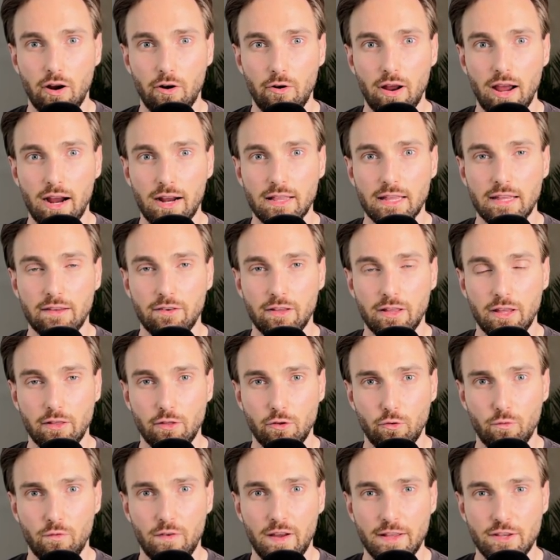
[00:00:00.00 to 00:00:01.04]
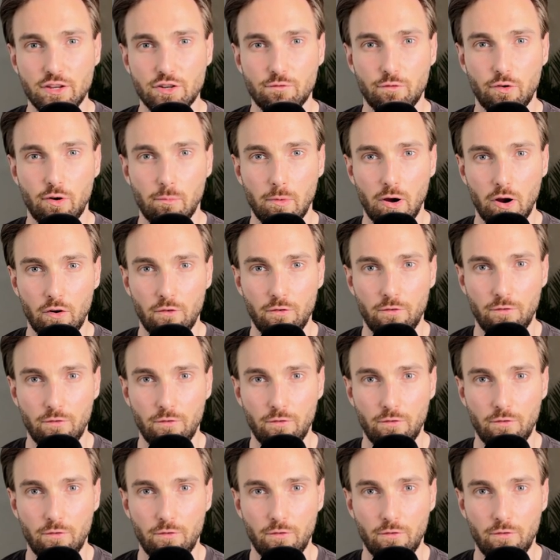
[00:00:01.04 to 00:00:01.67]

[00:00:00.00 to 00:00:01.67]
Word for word: our activity to fetch from our